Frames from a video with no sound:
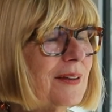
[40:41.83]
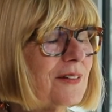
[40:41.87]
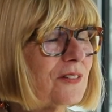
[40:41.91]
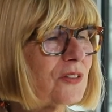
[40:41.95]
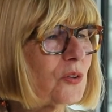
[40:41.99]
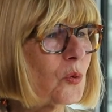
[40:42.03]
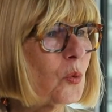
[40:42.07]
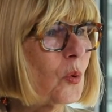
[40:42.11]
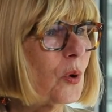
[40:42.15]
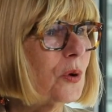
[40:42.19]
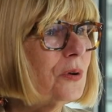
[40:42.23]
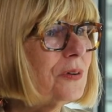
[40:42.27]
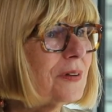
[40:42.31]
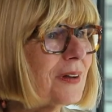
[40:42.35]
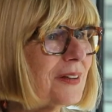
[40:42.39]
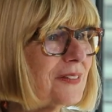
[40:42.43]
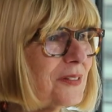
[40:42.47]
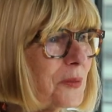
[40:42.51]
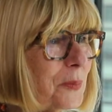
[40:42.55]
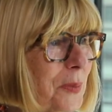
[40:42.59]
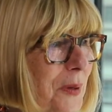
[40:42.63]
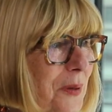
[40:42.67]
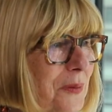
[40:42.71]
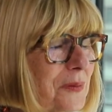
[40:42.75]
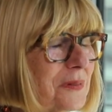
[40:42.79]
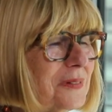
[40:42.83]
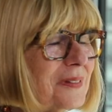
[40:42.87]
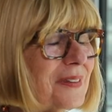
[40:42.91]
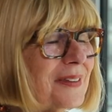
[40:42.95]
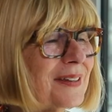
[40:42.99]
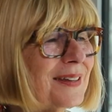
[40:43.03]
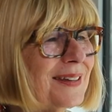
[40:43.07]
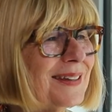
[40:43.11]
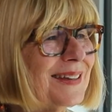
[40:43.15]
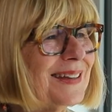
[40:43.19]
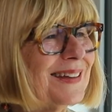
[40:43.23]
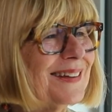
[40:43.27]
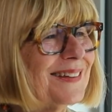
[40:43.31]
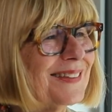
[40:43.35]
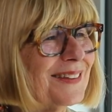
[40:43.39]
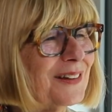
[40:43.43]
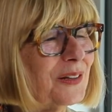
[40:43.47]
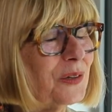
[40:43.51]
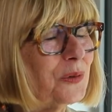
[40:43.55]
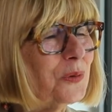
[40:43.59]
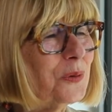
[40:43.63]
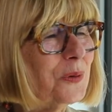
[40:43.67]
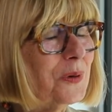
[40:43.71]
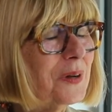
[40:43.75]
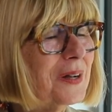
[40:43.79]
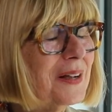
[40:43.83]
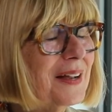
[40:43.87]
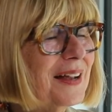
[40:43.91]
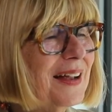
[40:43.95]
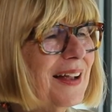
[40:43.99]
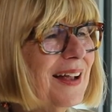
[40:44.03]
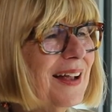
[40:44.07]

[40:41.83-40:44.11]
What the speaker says: To quote, I suppose, the law,